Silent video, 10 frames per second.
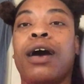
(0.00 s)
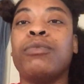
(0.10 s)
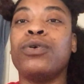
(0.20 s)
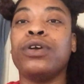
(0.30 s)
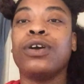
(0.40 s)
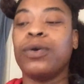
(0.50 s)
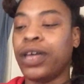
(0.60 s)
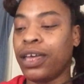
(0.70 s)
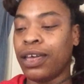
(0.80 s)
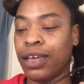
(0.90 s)
I'm going to go
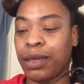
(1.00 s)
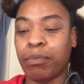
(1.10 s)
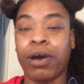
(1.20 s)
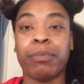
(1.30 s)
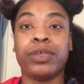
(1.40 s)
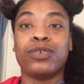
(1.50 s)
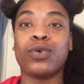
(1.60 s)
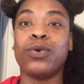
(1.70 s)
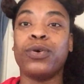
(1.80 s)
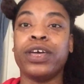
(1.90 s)
ahead and pop this
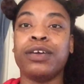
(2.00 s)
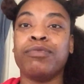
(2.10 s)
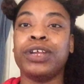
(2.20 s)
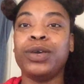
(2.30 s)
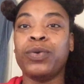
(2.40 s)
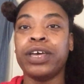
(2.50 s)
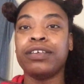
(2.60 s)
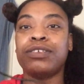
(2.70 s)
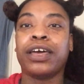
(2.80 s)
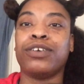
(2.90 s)
cord in really quick
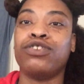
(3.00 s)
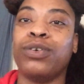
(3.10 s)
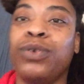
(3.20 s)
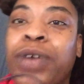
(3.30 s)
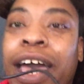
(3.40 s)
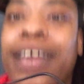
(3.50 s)
so I can show you